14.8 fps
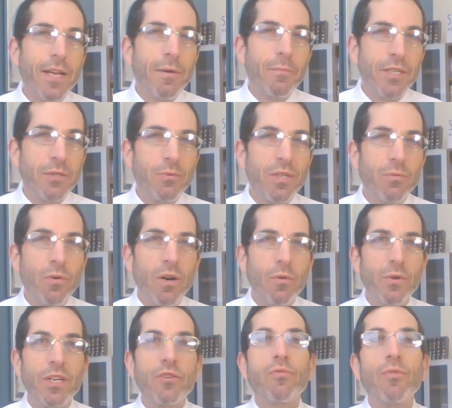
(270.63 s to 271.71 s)
between what
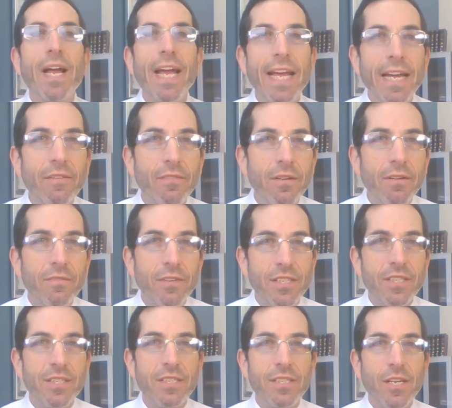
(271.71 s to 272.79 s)
we crave
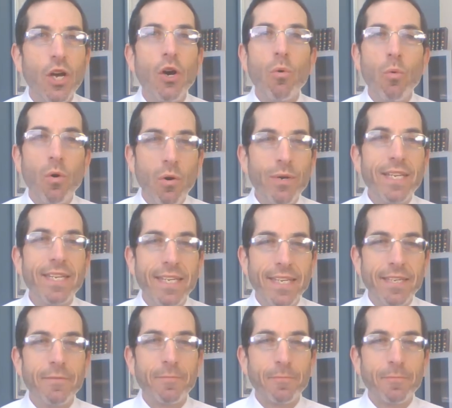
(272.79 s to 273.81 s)
versus what we need.